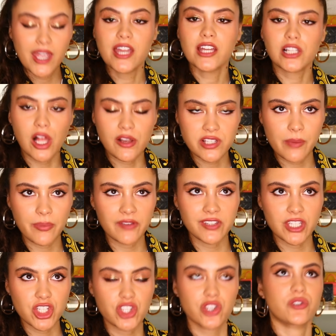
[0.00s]
Close up of
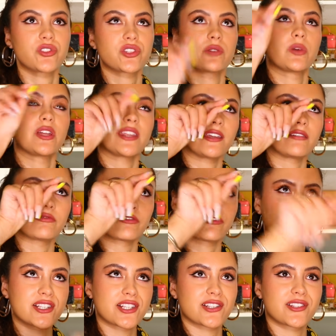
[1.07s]
these shoes that were the
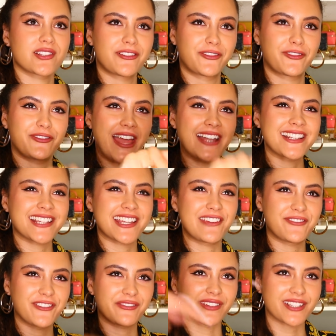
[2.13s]
Fendi
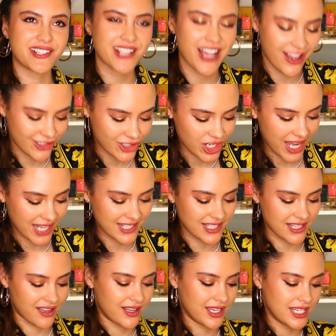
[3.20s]
for Versace
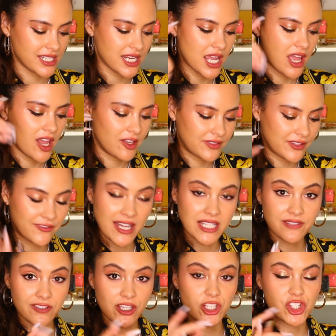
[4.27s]
side. The
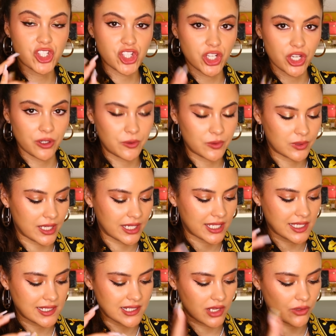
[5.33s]
Fendi first shoe, like
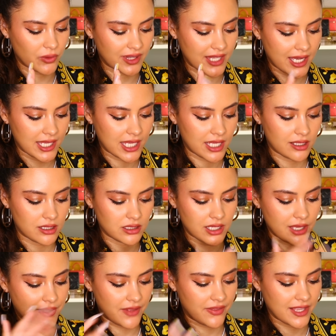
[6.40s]
I said, with that heel
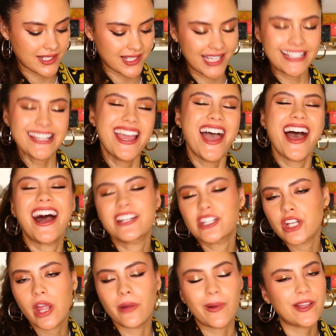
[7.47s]
and then this thing. I don't
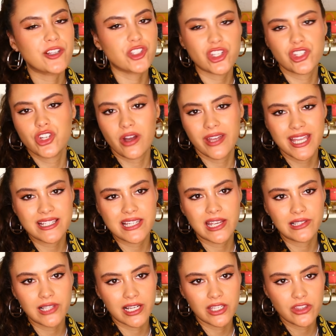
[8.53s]
know, it's just not
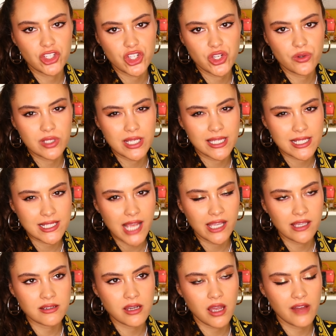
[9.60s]
hitting like the shoes in the
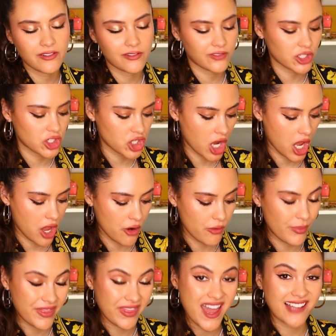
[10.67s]
second half of the show,
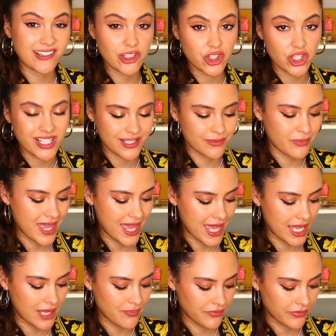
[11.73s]
but that's just
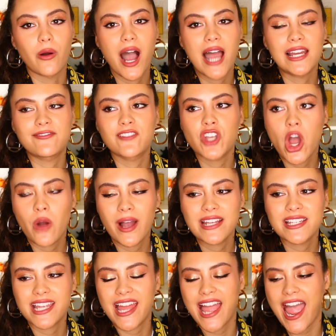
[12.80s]
me. I have no
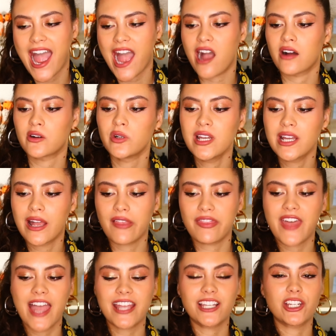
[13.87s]
idea how
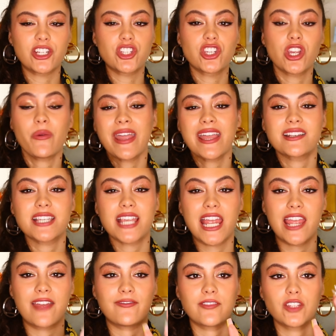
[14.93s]
they're gonna do it
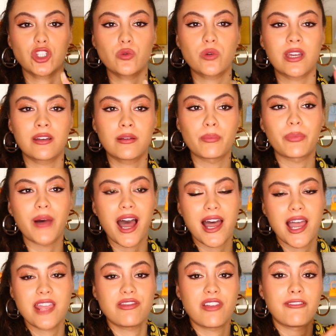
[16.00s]
if you can
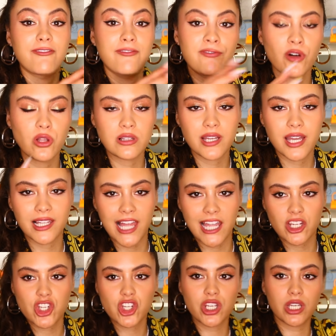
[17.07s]
buy the full
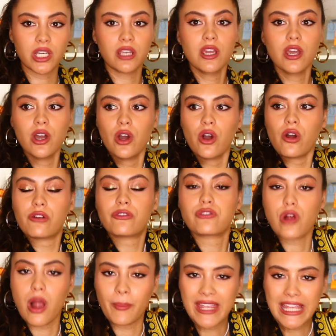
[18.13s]
collection
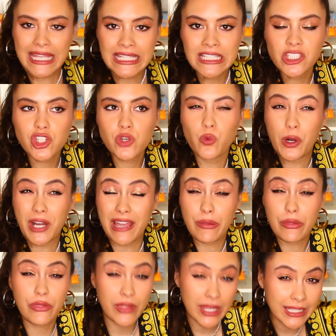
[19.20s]
from each. What I
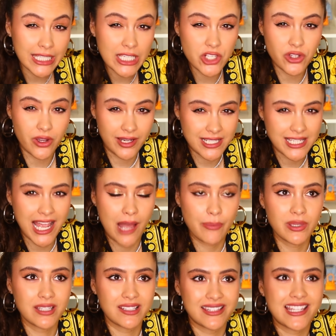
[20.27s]
think is going to
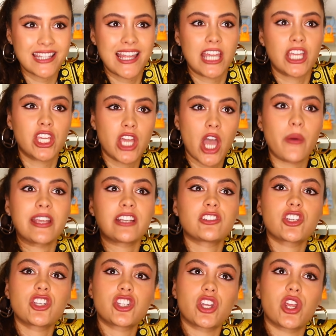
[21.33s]
happen, that they're going
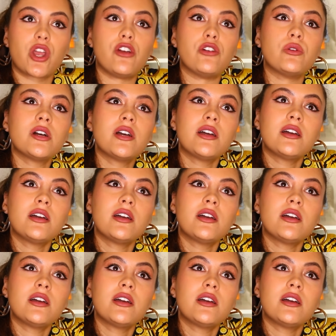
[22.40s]
to do